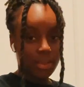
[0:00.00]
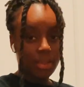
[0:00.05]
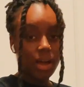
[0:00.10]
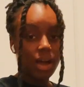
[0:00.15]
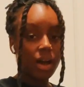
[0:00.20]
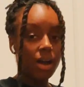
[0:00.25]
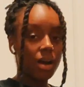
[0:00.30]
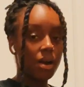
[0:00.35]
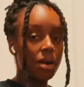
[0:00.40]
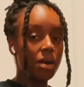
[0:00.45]

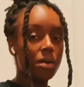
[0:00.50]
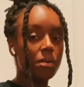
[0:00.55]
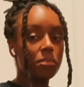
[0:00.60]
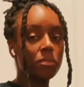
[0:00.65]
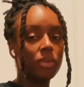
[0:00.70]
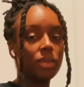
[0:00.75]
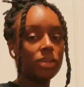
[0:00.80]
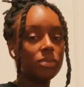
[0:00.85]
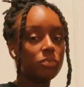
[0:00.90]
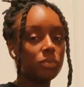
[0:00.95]
Um,
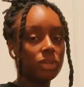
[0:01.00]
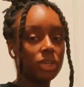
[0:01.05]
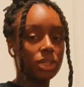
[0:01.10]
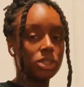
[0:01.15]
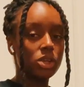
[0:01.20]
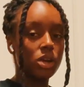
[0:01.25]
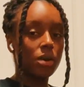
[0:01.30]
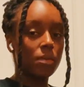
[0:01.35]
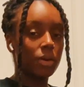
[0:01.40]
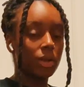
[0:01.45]
this we're not
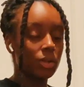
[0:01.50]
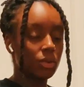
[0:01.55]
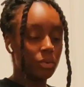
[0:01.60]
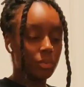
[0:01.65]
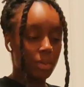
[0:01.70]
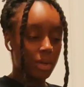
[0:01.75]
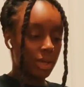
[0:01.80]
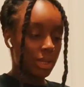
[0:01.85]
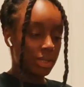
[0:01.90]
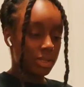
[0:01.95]
talking about little
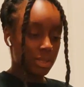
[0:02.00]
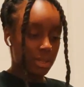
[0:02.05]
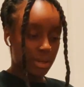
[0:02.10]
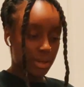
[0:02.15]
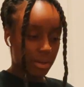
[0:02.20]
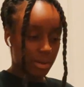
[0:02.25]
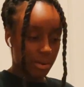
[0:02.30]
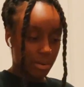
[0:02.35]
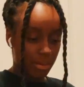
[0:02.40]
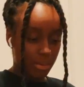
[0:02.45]
piggies in
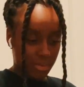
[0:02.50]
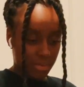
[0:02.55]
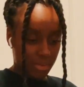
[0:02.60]
here.